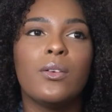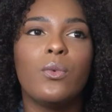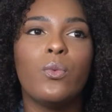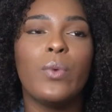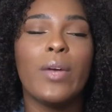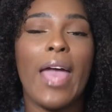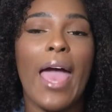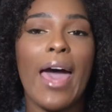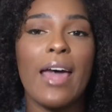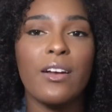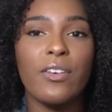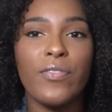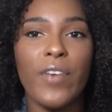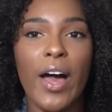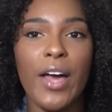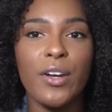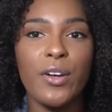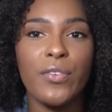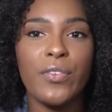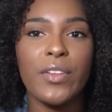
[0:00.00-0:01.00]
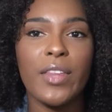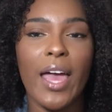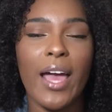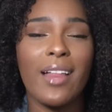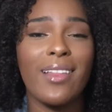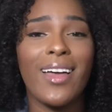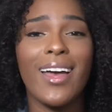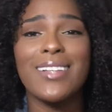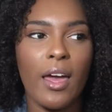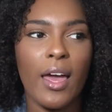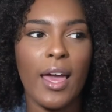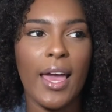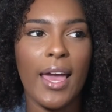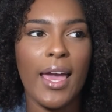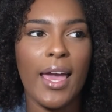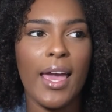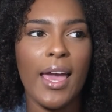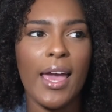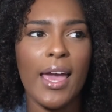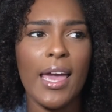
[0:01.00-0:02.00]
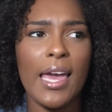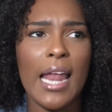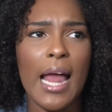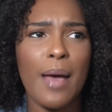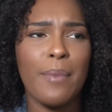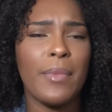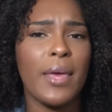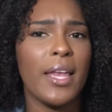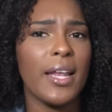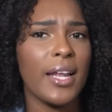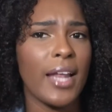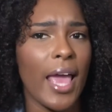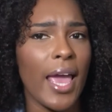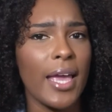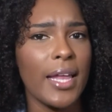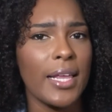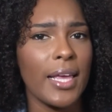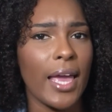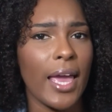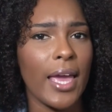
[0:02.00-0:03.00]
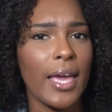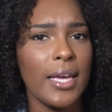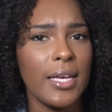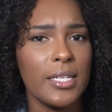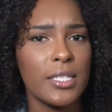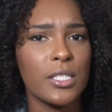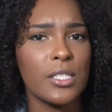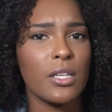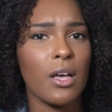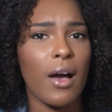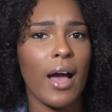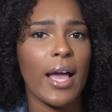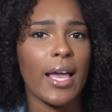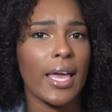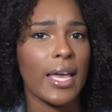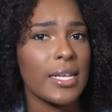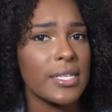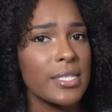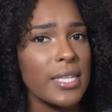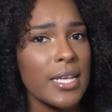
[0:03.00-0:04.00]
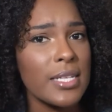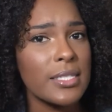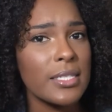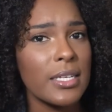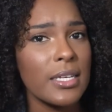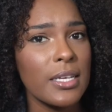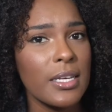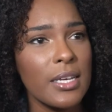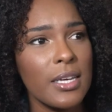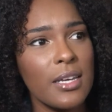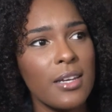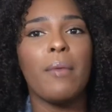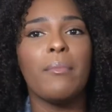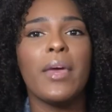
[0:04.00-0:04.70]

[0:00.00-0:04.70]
We had a final for that class and I made an 88, so I guess that's good.